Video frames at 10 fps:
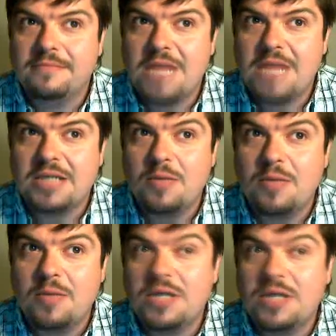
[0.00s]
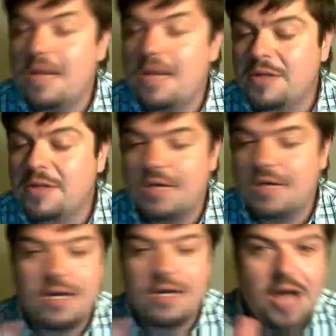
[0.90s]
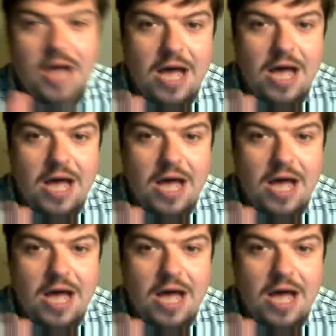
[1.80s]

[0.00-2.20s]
as some would say, namaste, hi,